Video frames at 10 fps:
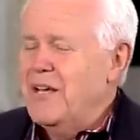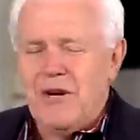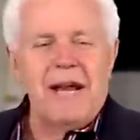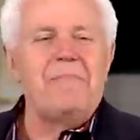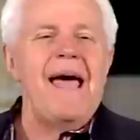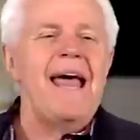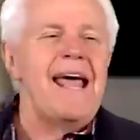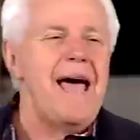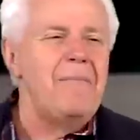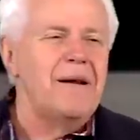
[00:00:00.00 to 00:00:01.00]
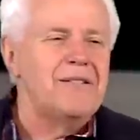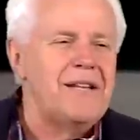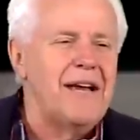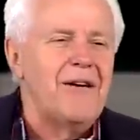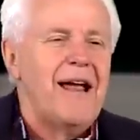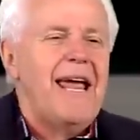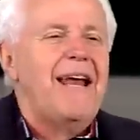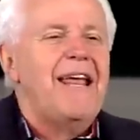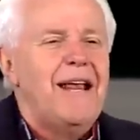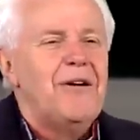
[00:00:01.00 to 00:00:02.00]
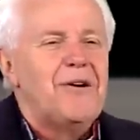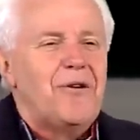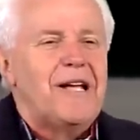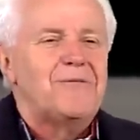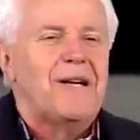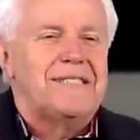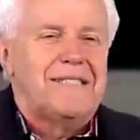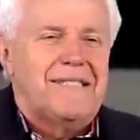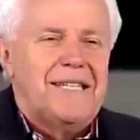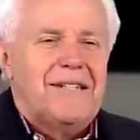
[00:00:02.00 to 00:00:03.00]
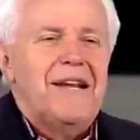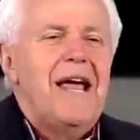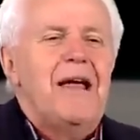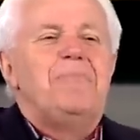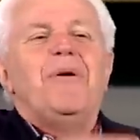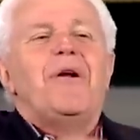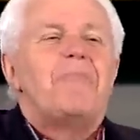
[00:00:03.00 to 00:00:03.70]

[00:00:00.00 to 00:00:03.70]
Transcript: She had a bad habit of sticking her hand in her dress while she's teaching and pull